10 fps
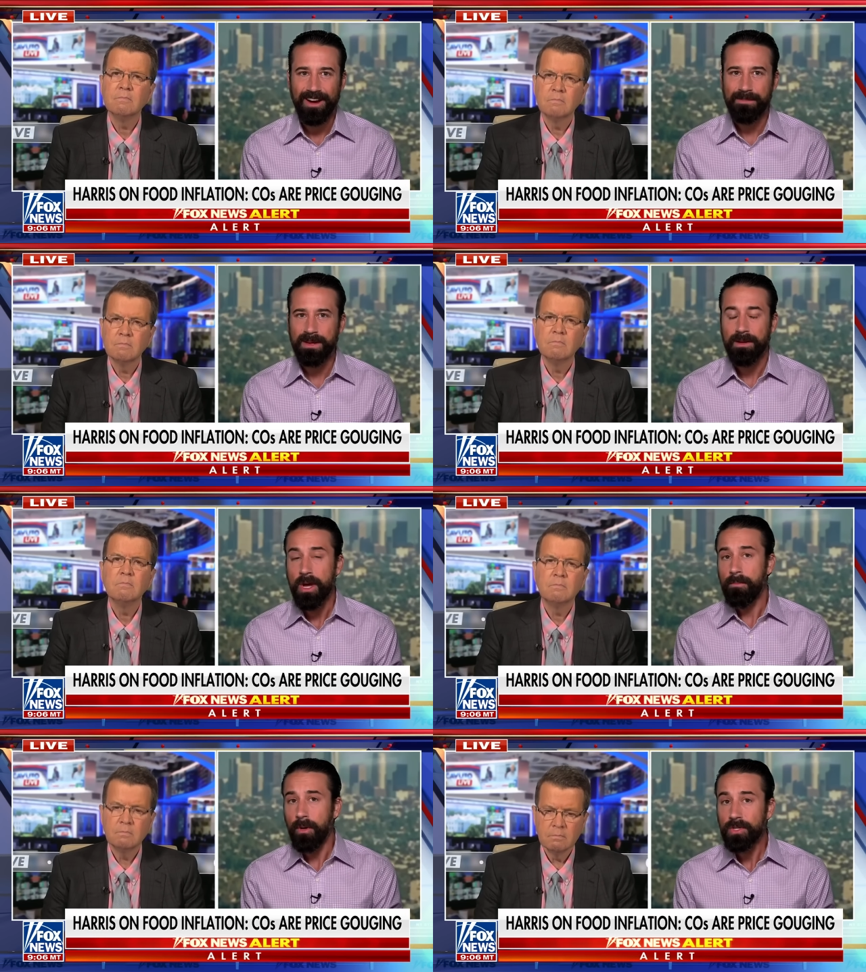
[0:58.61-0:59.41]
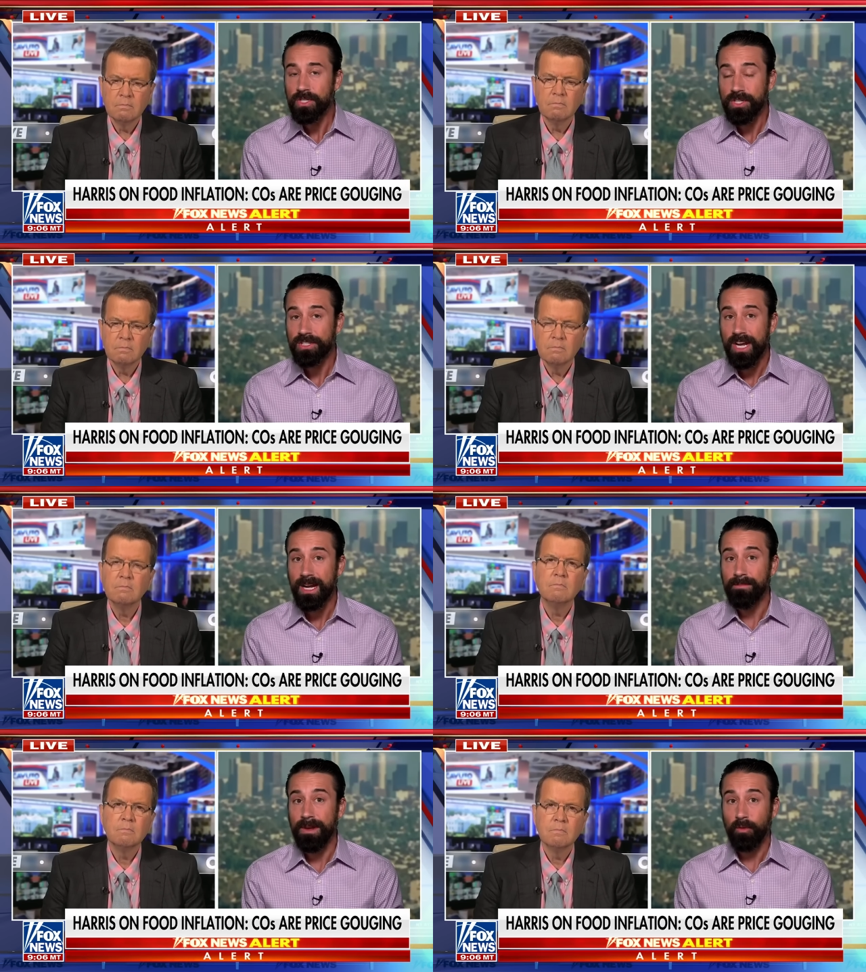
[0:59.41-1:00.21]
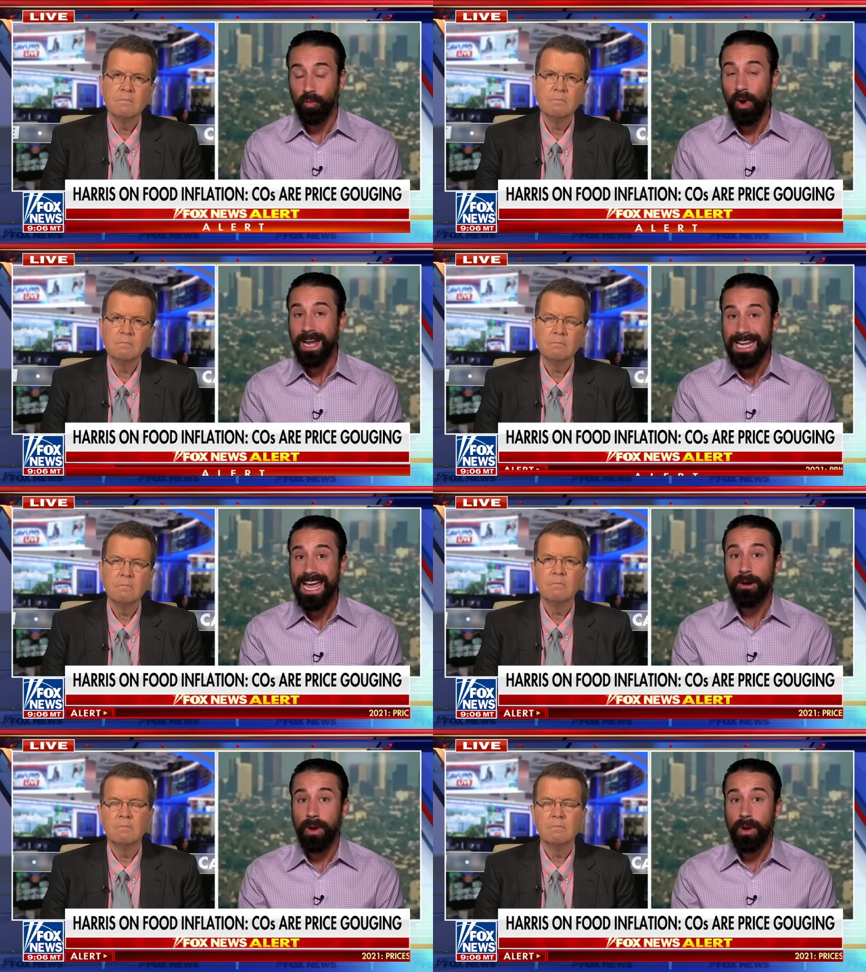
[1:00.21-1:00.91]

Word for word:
Speaker 1: I mean, most of the time right now